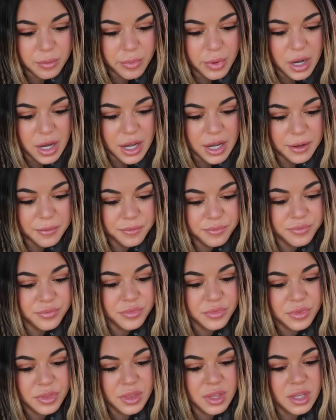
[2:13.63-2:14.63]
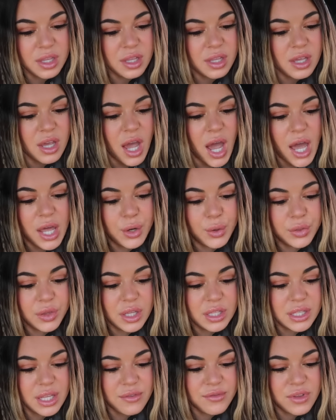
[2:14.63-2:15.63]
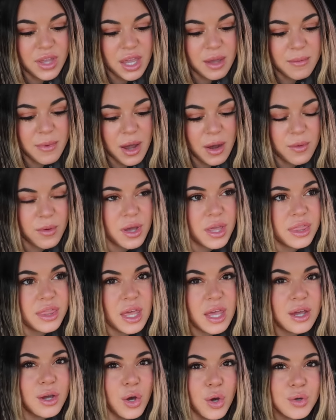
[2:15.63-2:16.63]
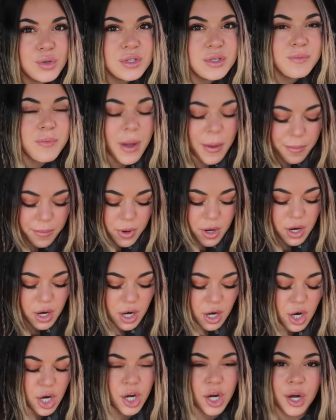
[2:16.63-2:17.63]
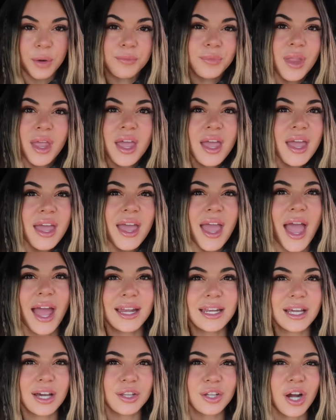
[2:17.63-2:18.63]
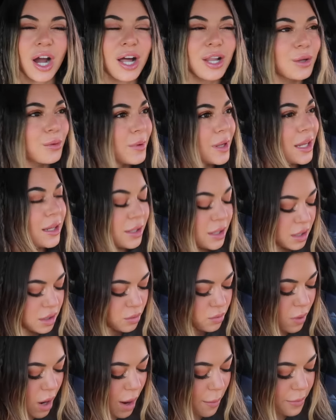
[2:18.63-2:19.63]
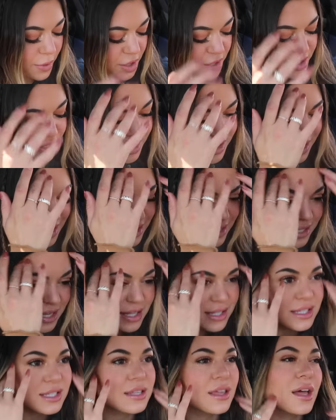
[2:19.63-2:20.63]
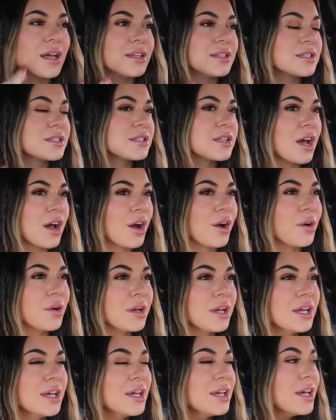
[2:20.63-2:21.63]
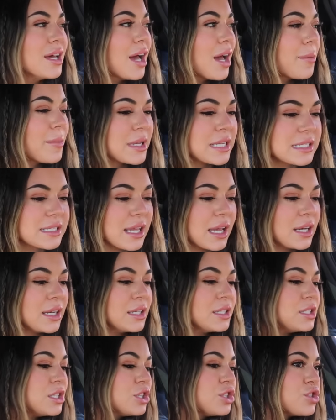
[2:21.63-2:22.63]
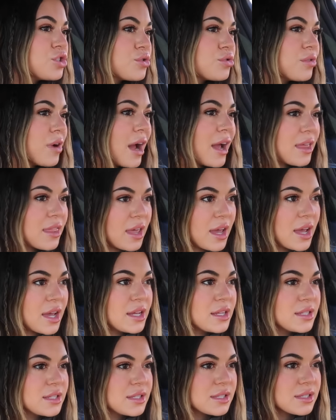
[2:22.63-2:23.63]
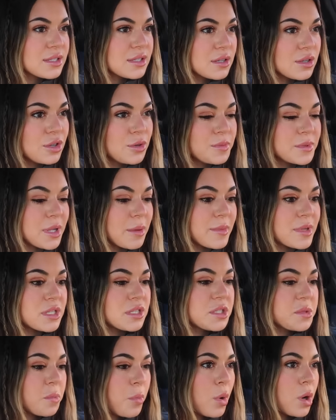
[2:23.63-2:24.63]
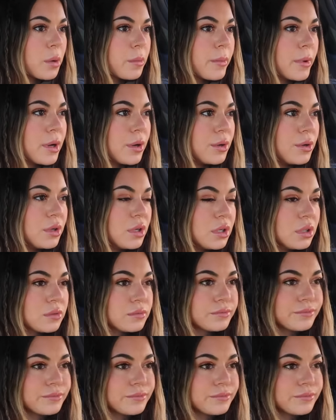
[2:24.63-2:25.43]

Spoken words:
but I don't think they've came out with a ghost pepper or any other Halloween Whoppers since then, so I'm excited to try this. Oops, I'm in sport mode.